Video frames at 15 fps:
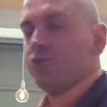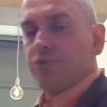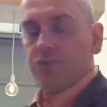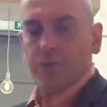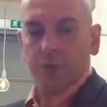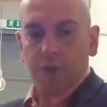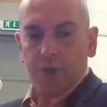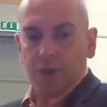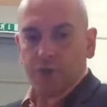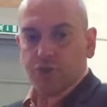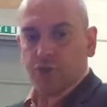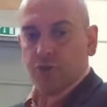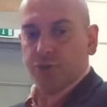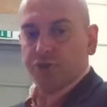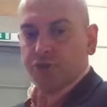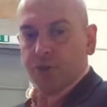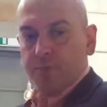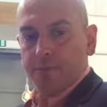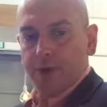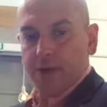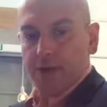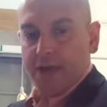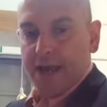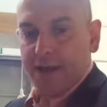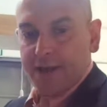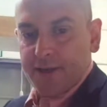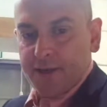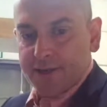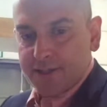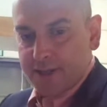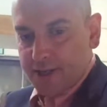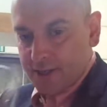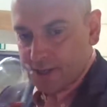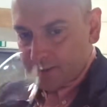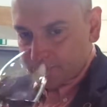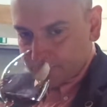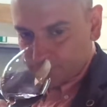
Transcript: to show you some, and is a